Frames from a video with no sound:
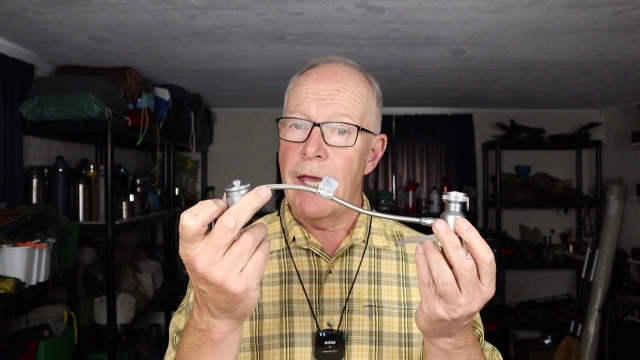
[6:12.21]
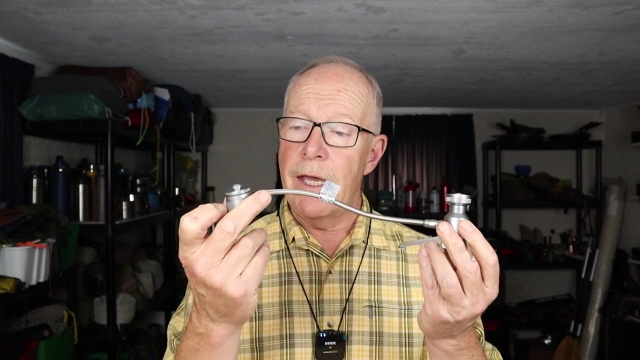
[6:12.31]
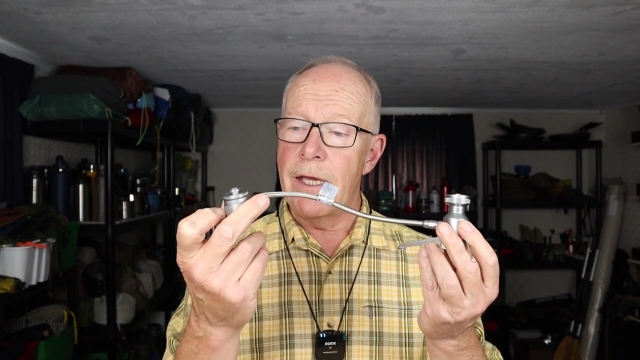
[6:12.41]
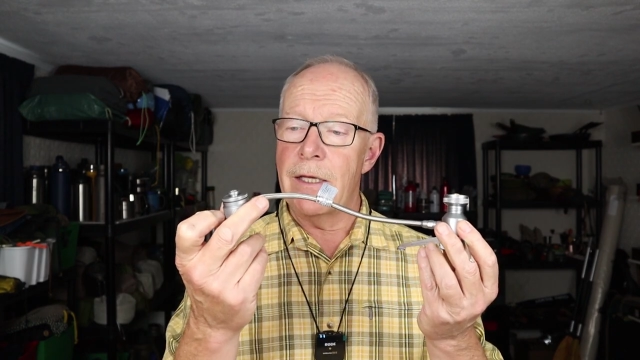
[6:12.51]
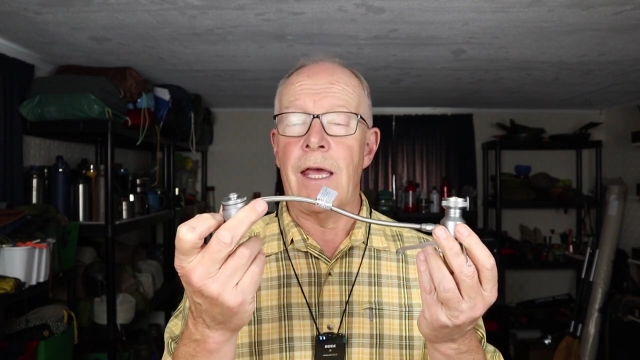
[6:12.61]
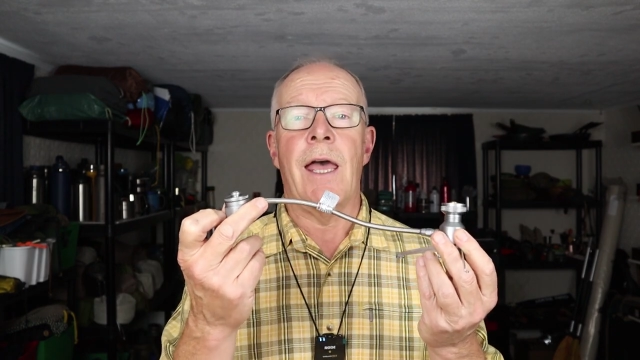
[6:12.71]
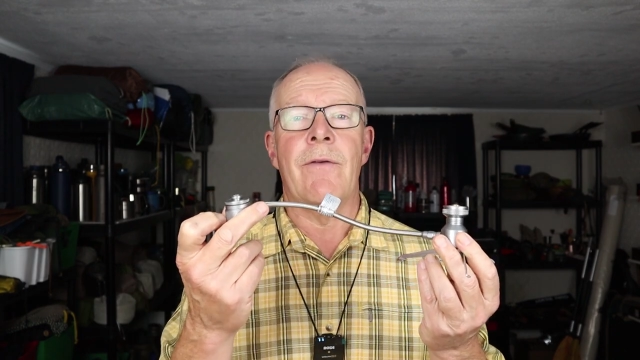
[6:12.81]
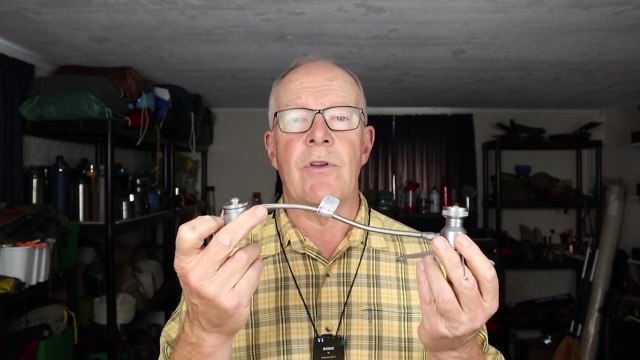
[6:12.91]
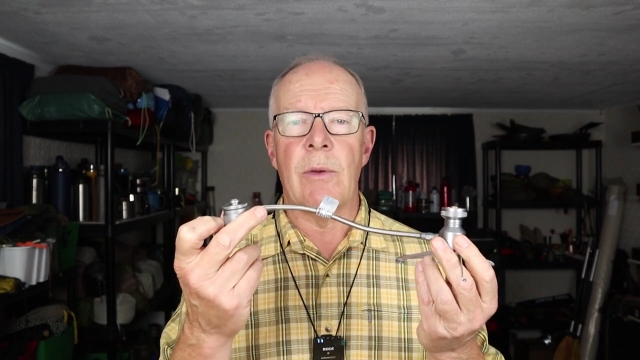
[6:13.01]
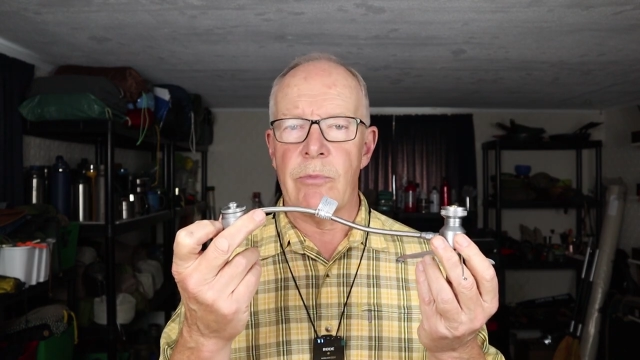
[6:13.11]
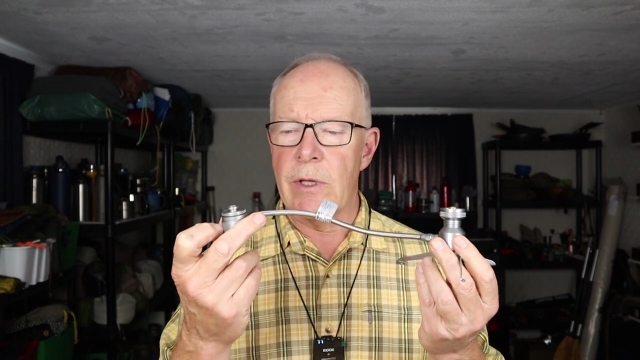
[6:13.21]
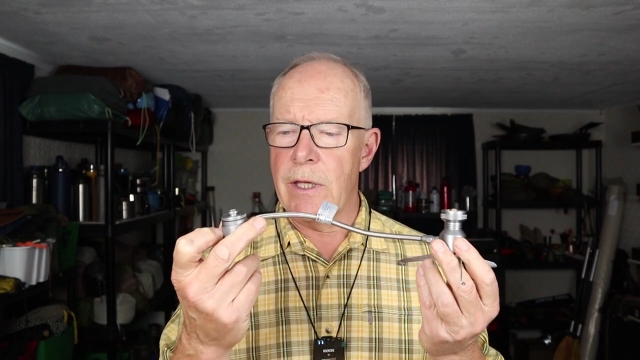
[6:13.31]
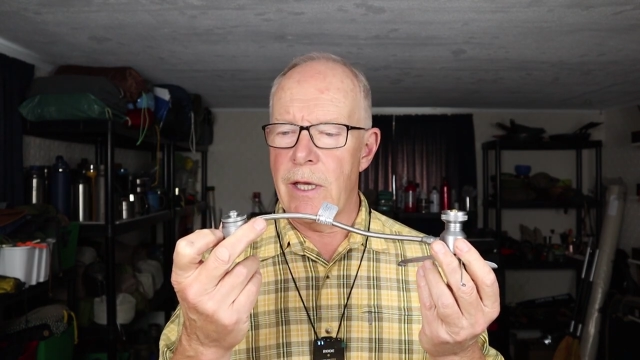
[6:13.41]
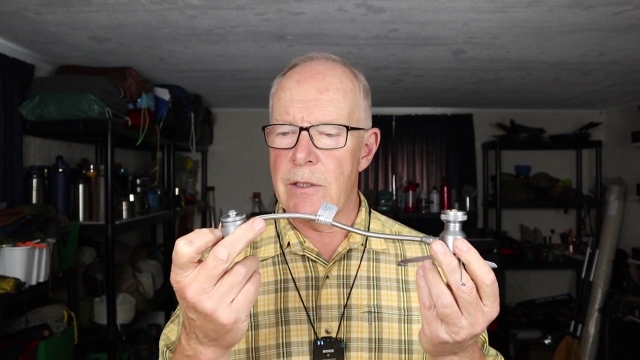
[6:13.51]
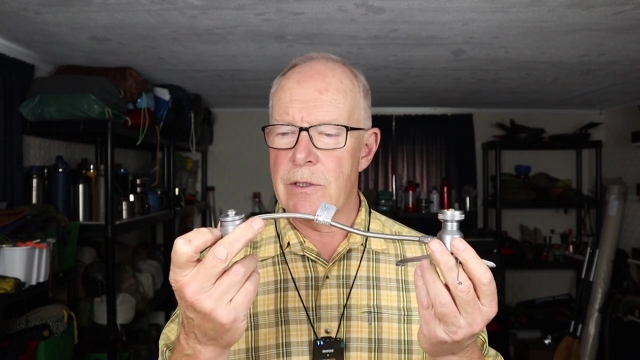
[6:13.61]
and have an
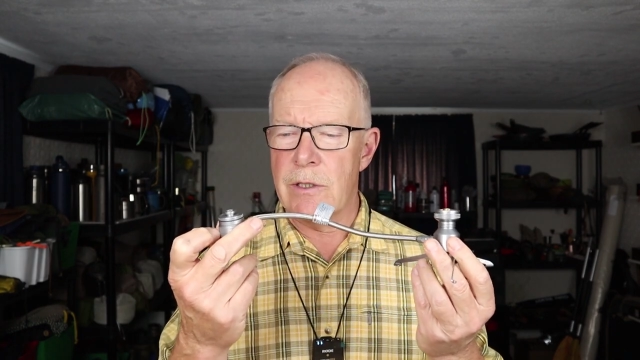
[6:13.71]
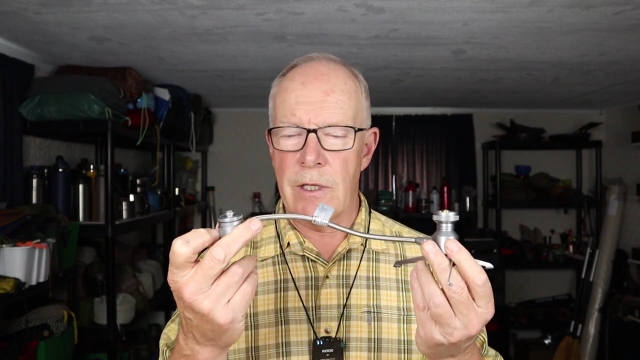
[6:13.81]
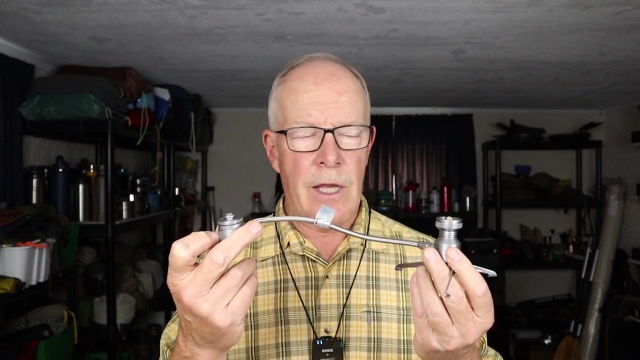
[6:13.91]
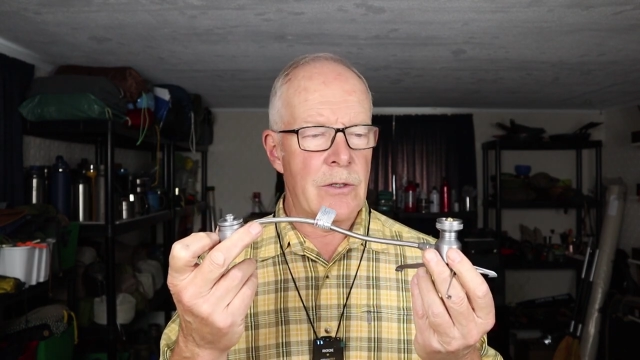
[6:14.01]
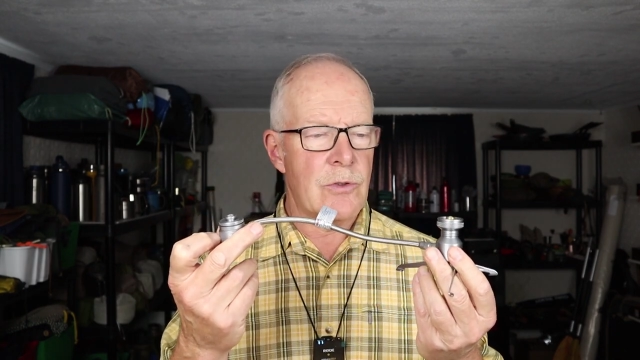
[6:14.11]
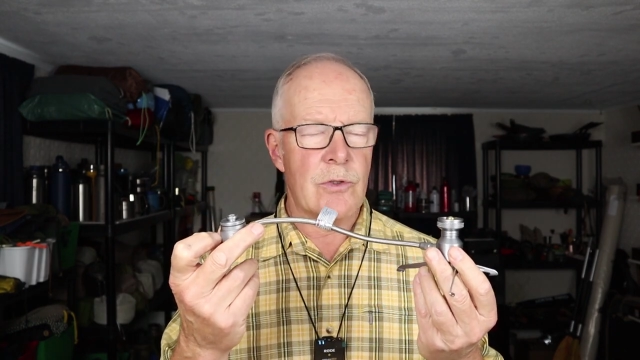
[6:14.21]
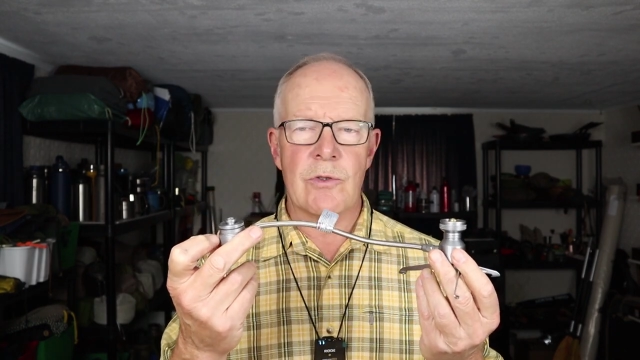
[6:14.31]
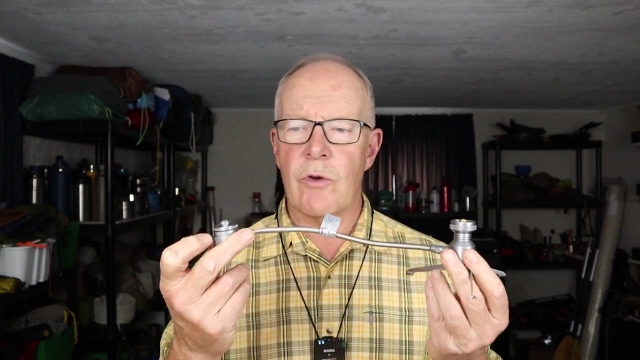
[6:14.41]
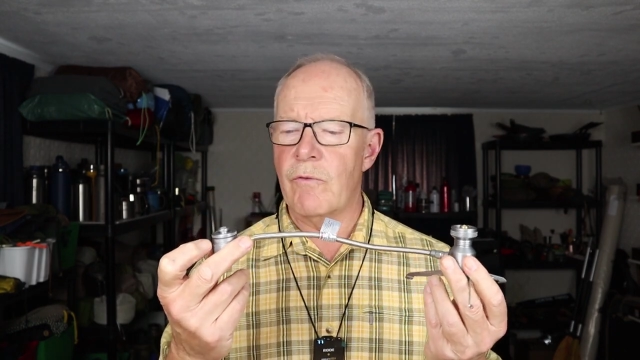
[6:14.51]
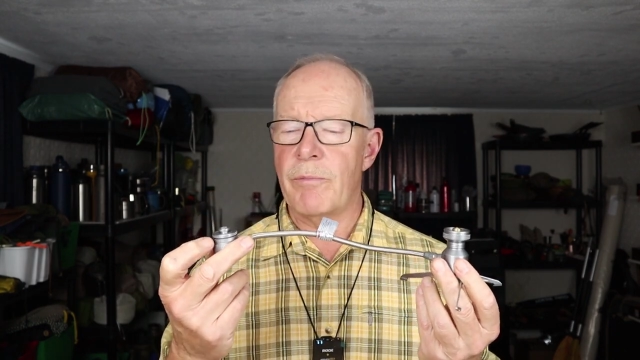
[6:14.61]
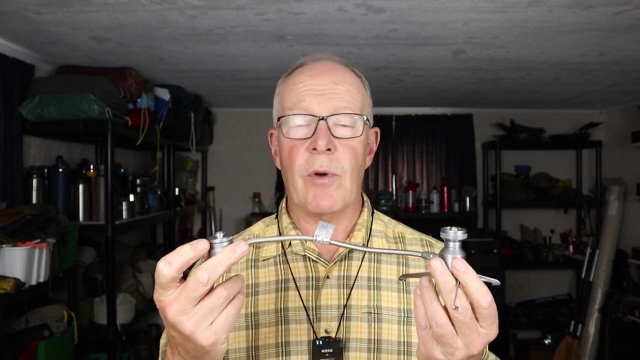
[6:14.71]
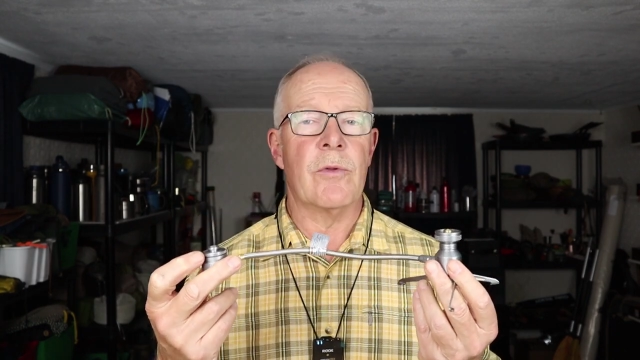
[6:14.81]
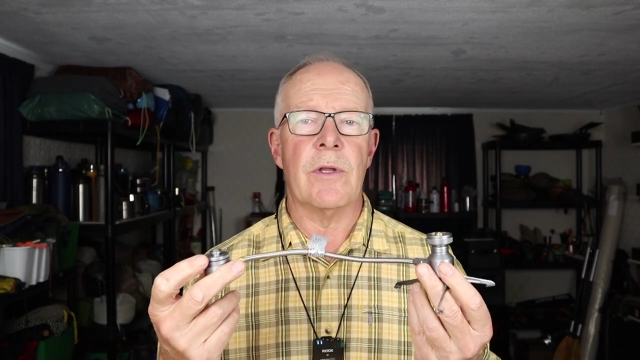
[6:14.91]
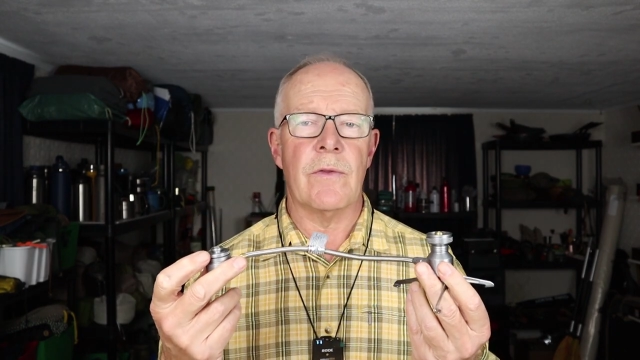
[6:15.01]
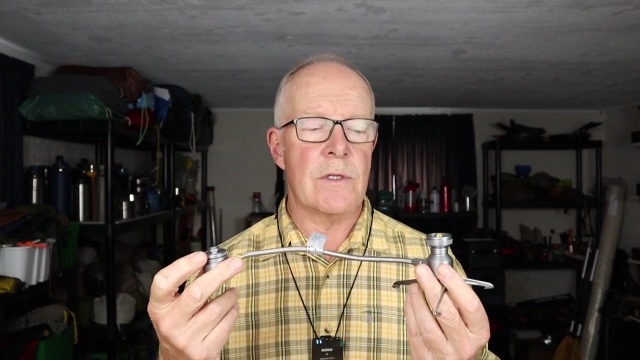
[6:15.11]
upright canister stove
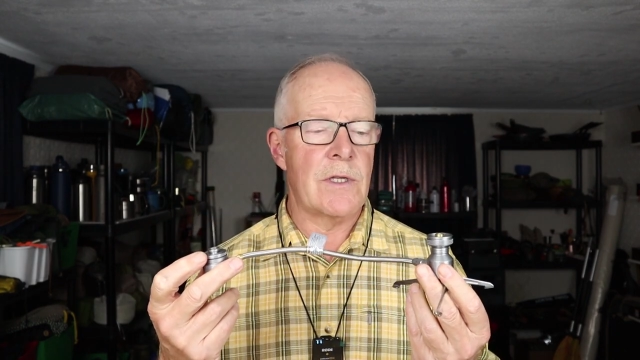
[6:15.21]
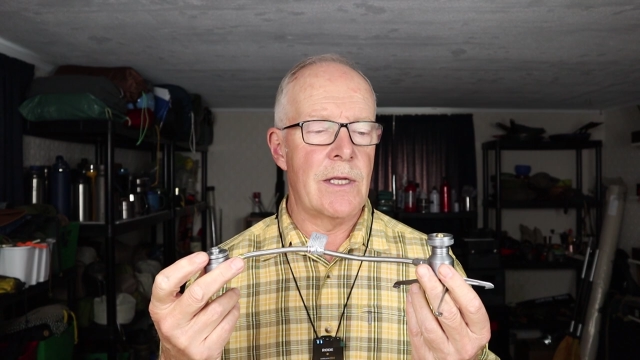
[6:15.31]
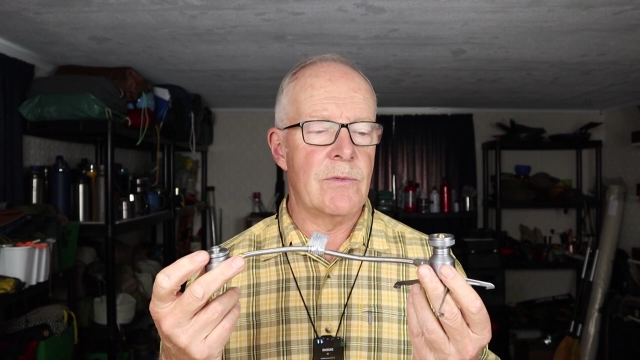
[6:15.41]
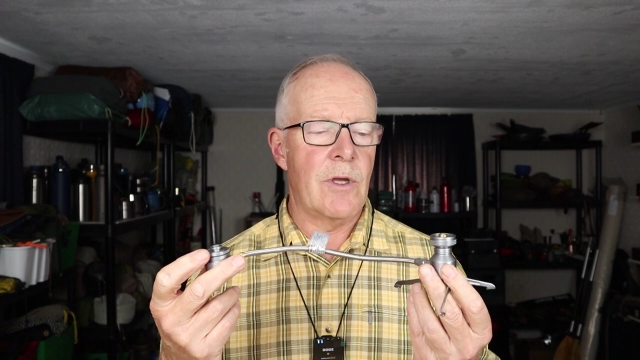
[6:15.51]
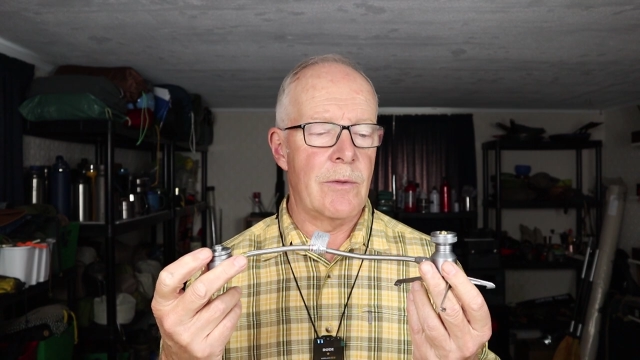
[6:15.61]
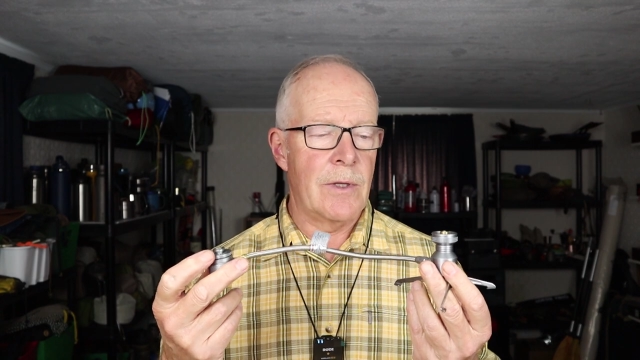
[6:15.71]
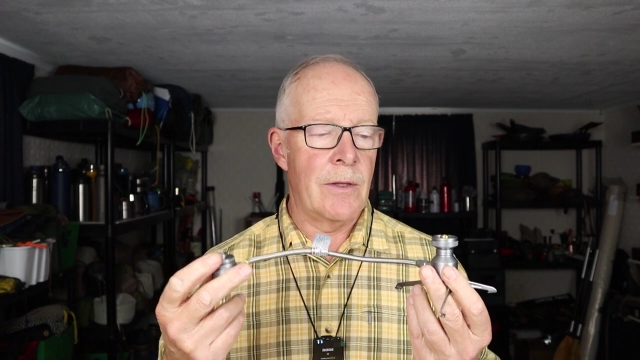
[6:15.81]
both at the same time.